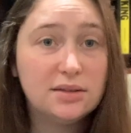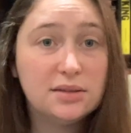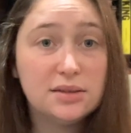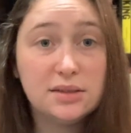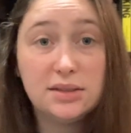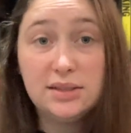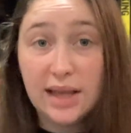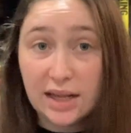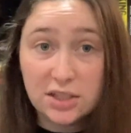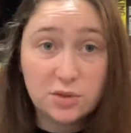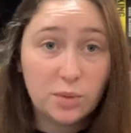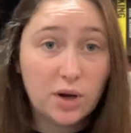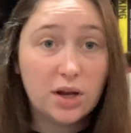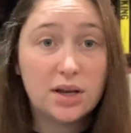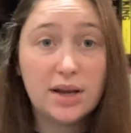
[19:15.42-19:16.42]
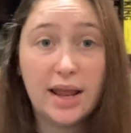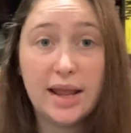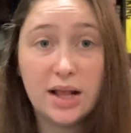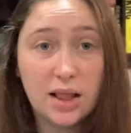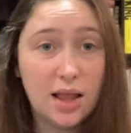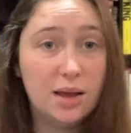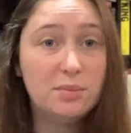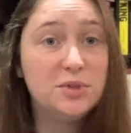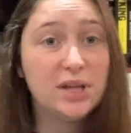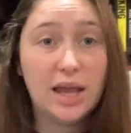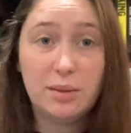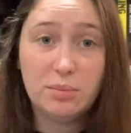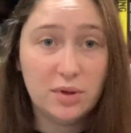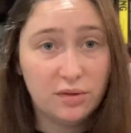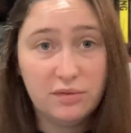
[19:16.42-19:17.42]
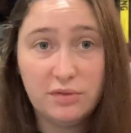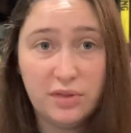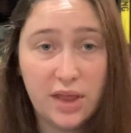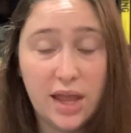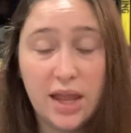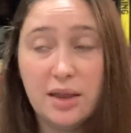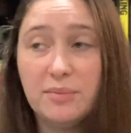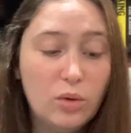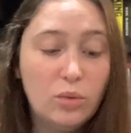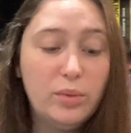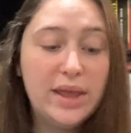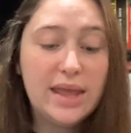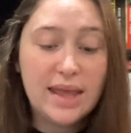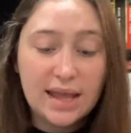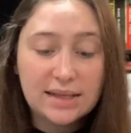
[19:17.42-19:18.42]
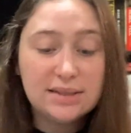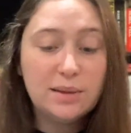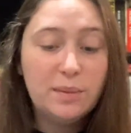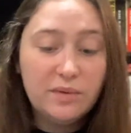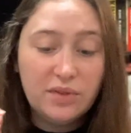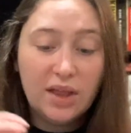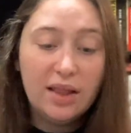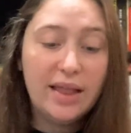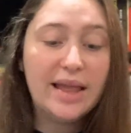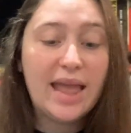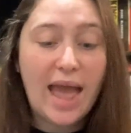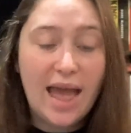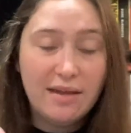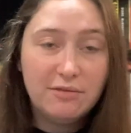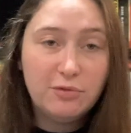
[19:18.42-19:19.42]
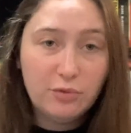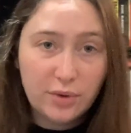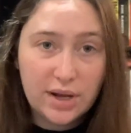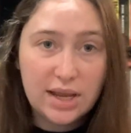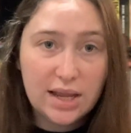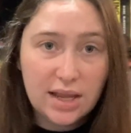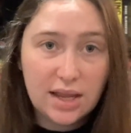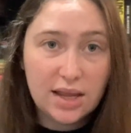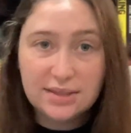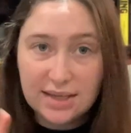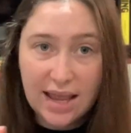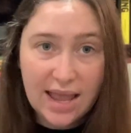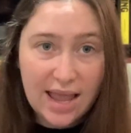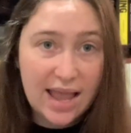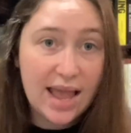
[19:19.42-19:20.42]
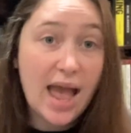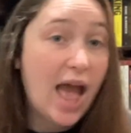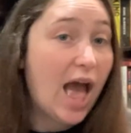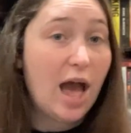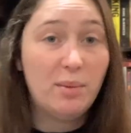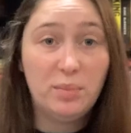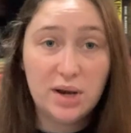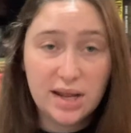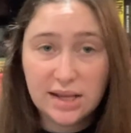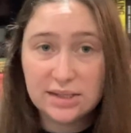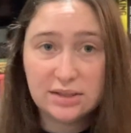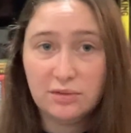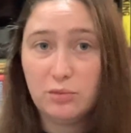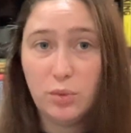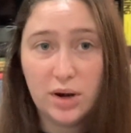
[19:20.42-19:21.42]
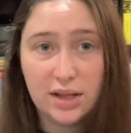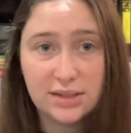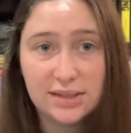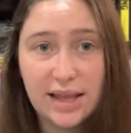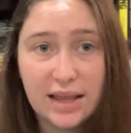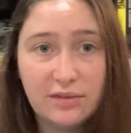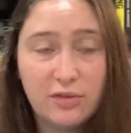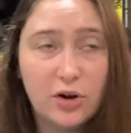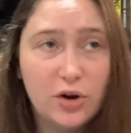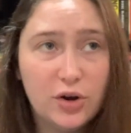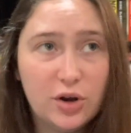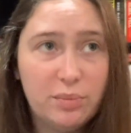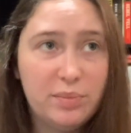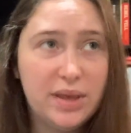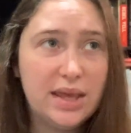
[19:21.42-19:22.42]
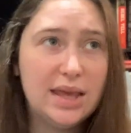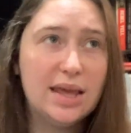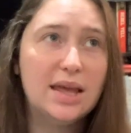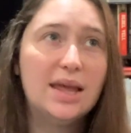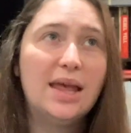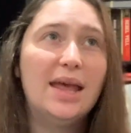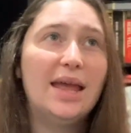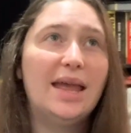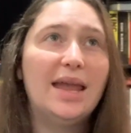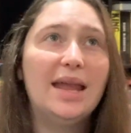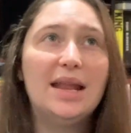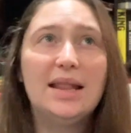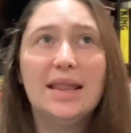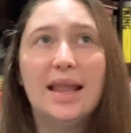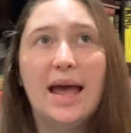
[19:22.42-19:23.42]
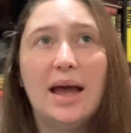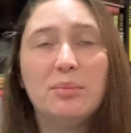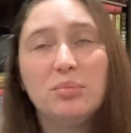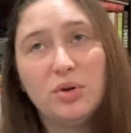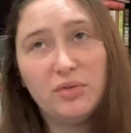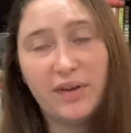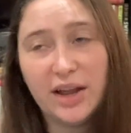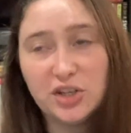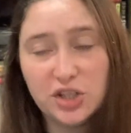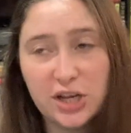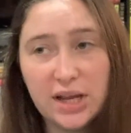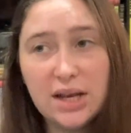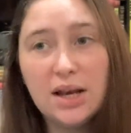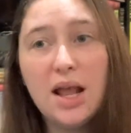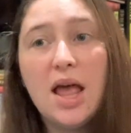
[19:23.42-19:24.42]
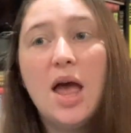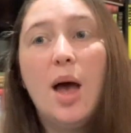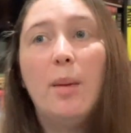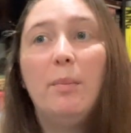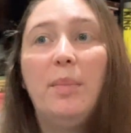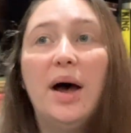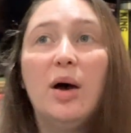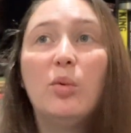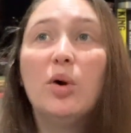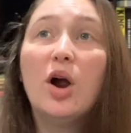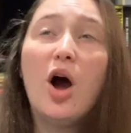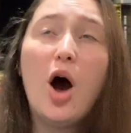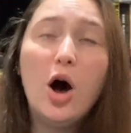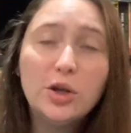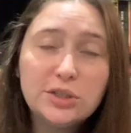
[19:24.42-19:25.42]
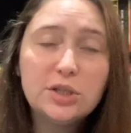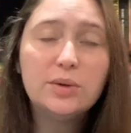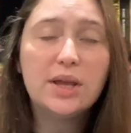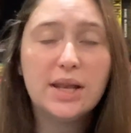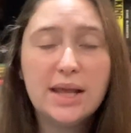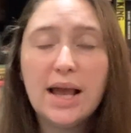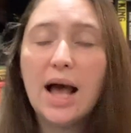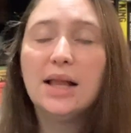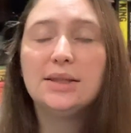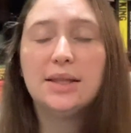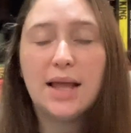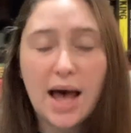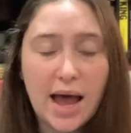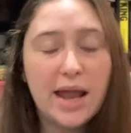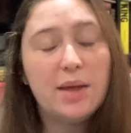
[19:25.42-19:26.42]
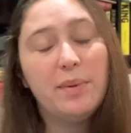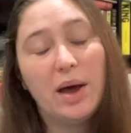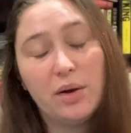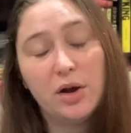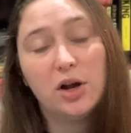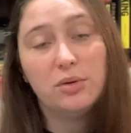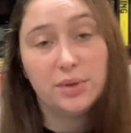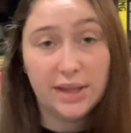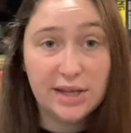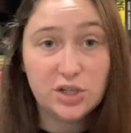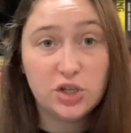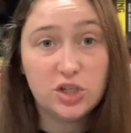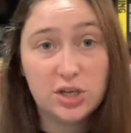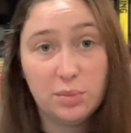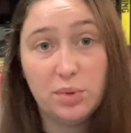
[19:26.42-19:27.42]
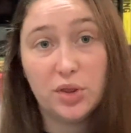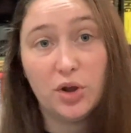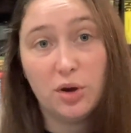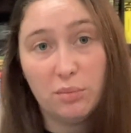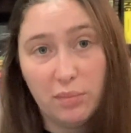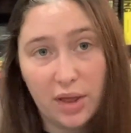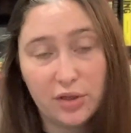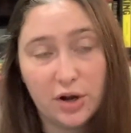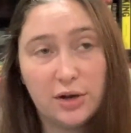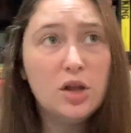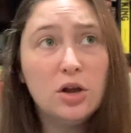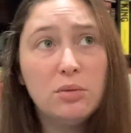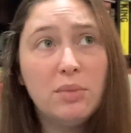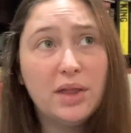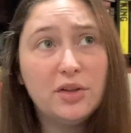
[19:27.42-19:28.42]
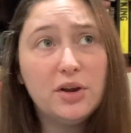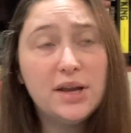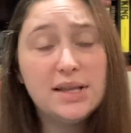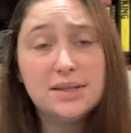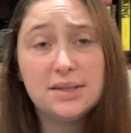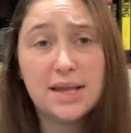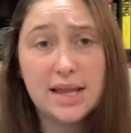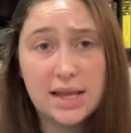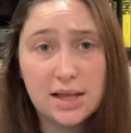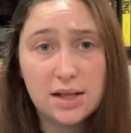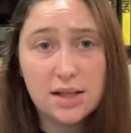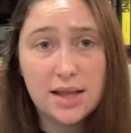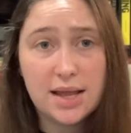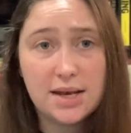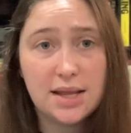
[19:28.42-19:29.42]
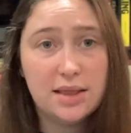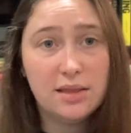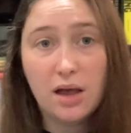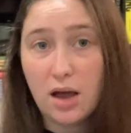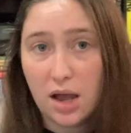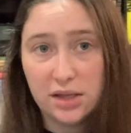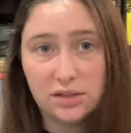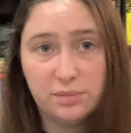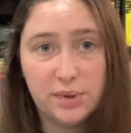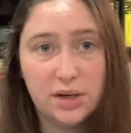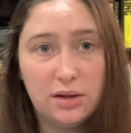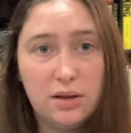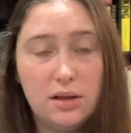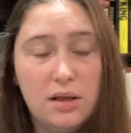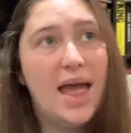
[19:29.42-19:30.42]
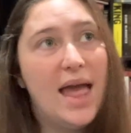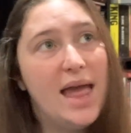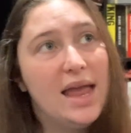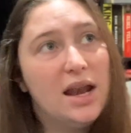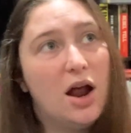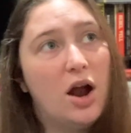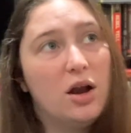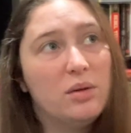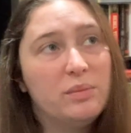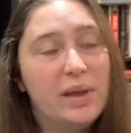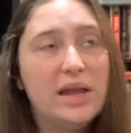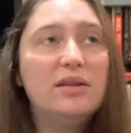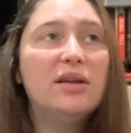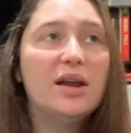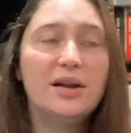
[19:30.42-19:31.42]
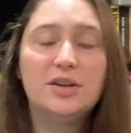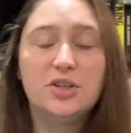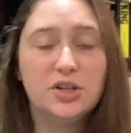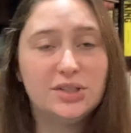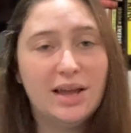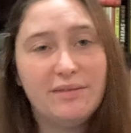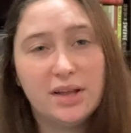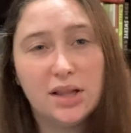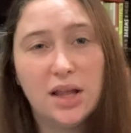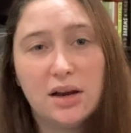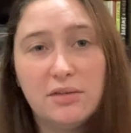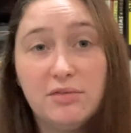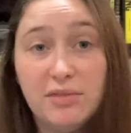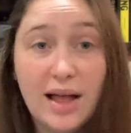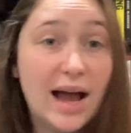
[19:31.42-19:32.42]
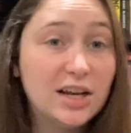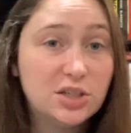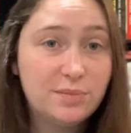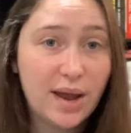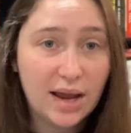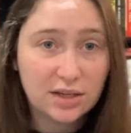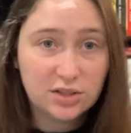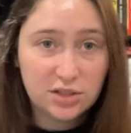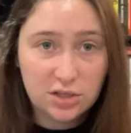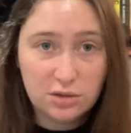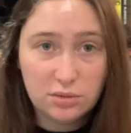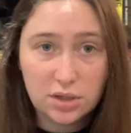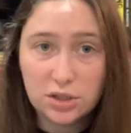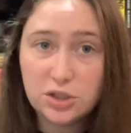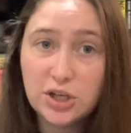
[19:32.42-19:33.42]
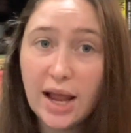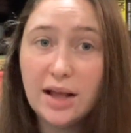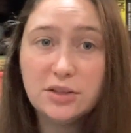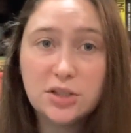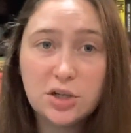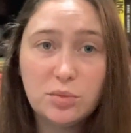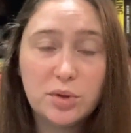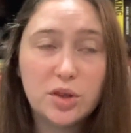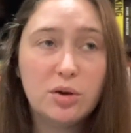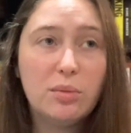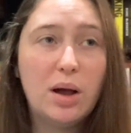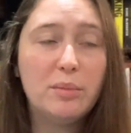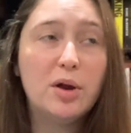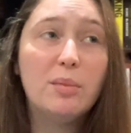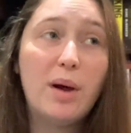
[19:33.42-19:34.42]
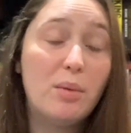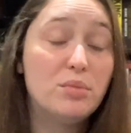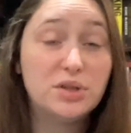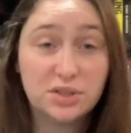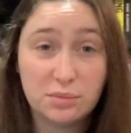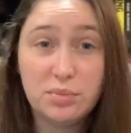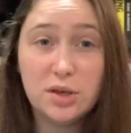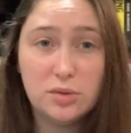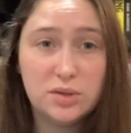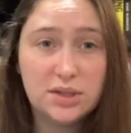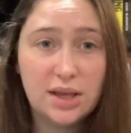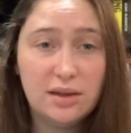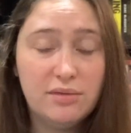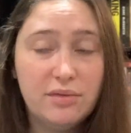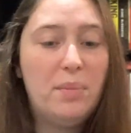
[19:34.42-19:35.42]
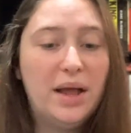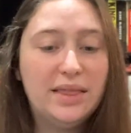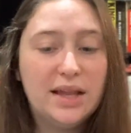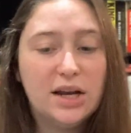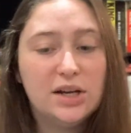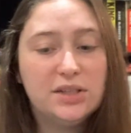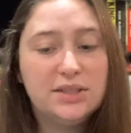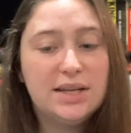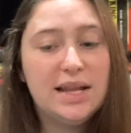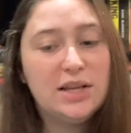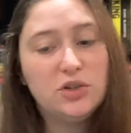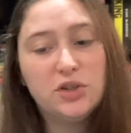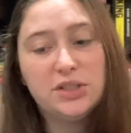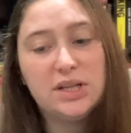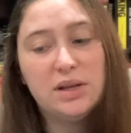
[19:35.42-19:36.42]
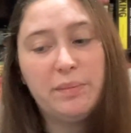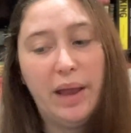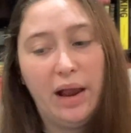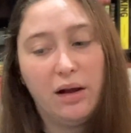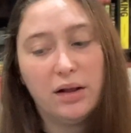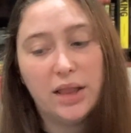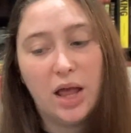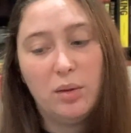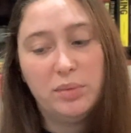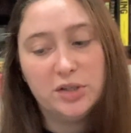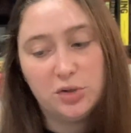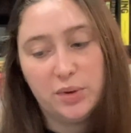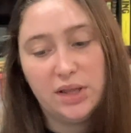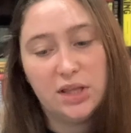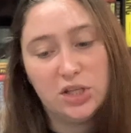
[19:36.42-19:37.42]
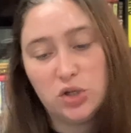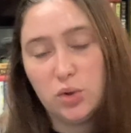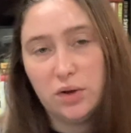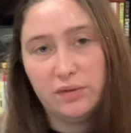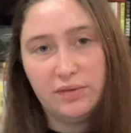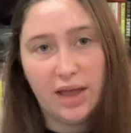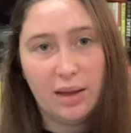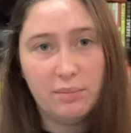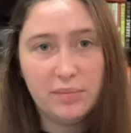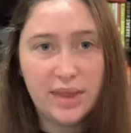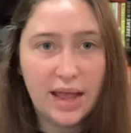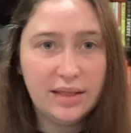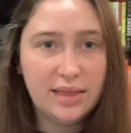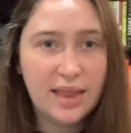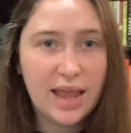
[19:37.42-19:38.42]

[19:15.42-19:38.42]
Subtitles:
sex work nightclub type of thing. We get some of the like everyday happenings of what it's like for her to be in that profession, but we're also getting a lot about her relationship with her mother. Her mother is ill and in the hospital, and our main character is having a lot of flashbacks to her childhood with her mom. Her mom was abusive, but there's an interesting parallel between the two of them that